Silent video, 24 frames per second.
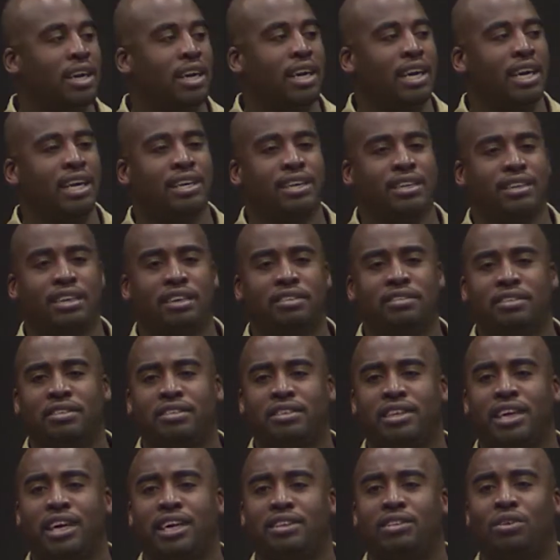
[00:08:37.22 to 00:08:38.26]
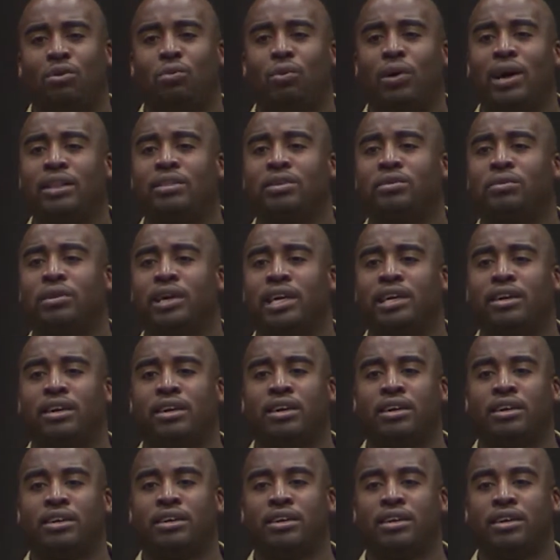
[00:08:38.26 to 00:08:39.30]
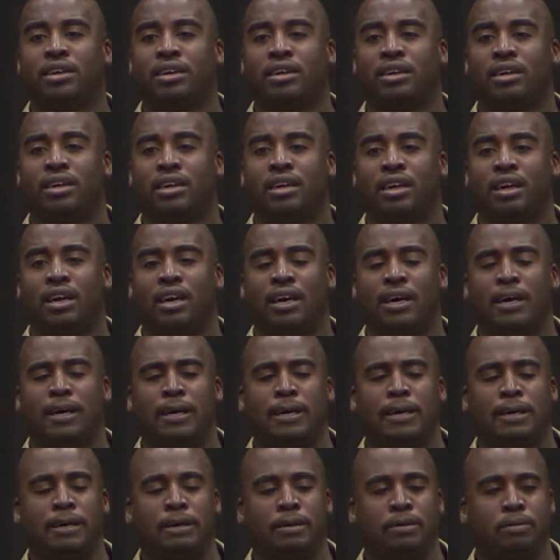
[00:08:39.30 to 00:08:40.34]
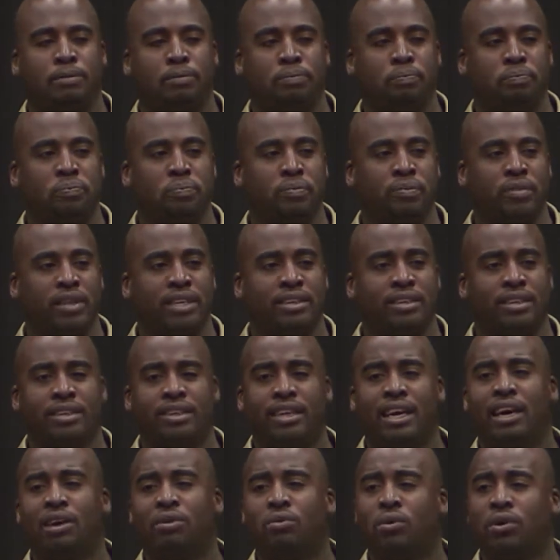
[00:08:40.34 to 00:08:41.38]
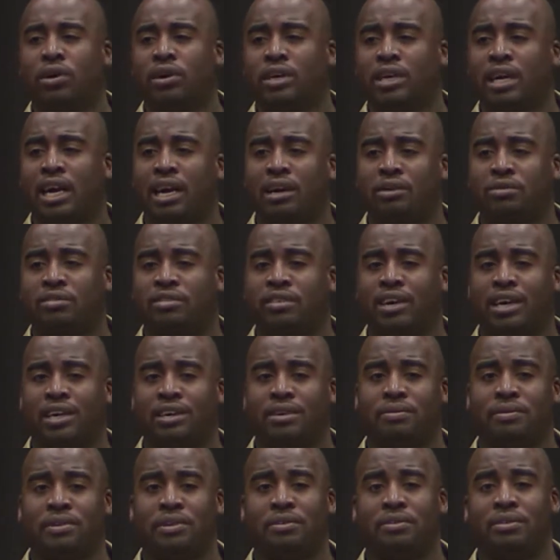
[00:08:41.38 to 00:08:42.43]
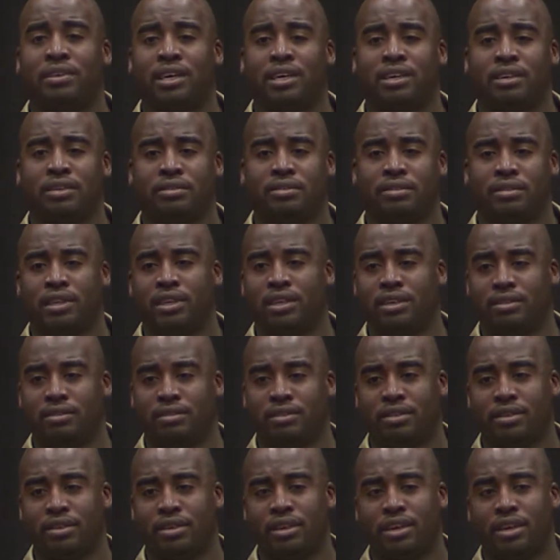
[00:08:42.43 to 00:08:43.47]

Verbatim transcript: In addition to that, the weather radar um, did not work outside of the United States.